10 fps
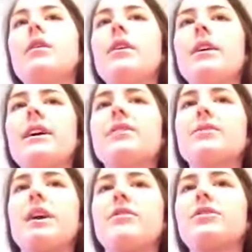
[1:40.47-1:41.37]
Okay, so
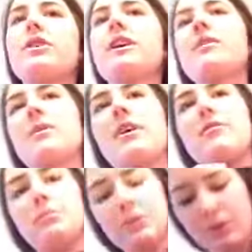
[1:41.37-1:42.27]
we have green, we
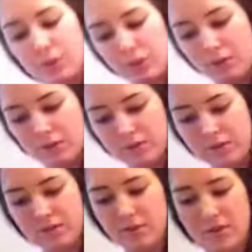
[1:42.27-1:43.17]
have blue,
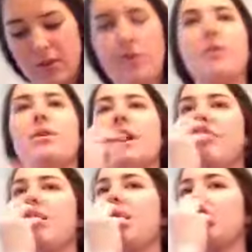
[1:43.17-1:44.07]
we
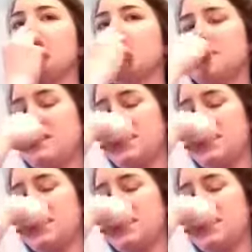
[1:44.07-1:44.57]
have yellow.